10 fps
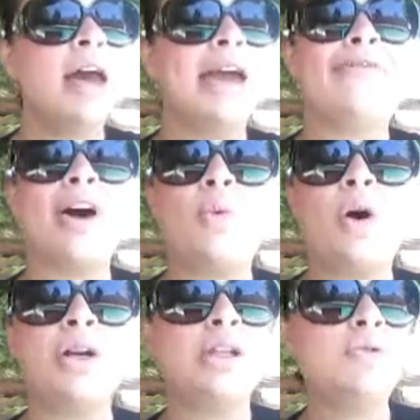If I
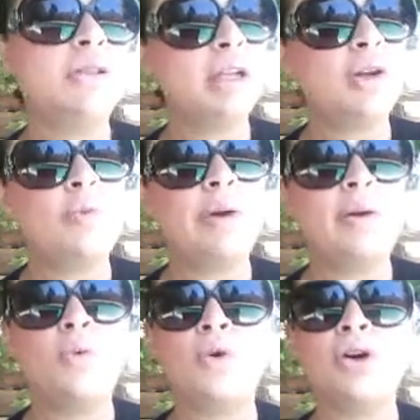want to lose a little bit
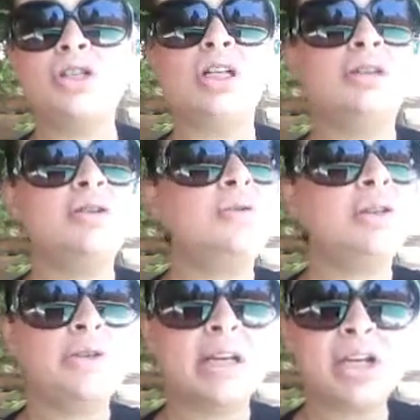more, to lose
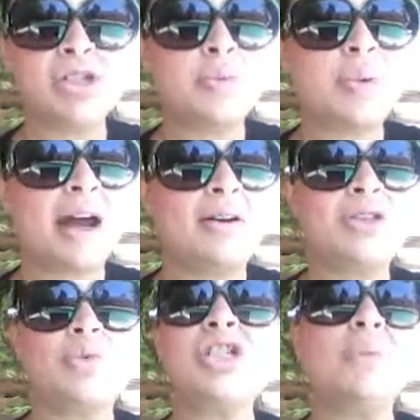those extra
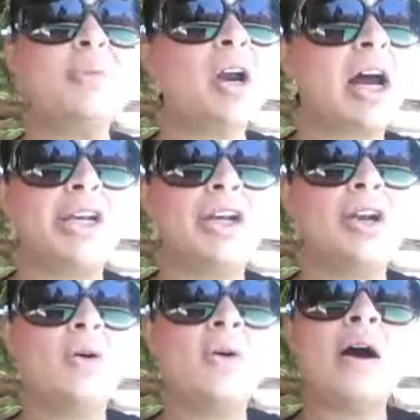pounds, which I'm not, you
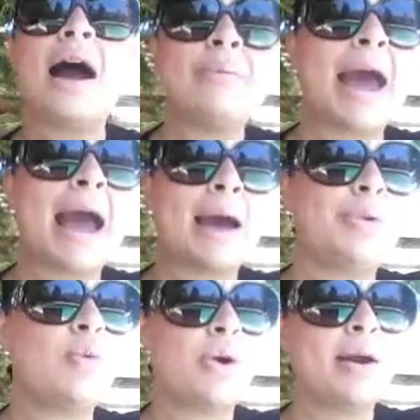know, I'm
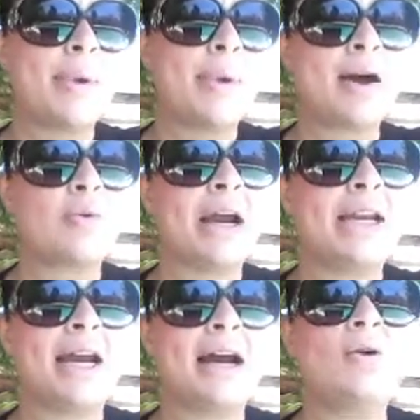happy where I'm at right
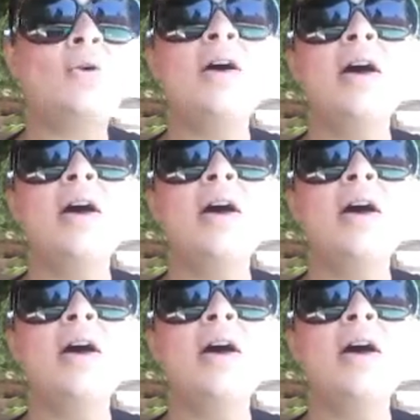now.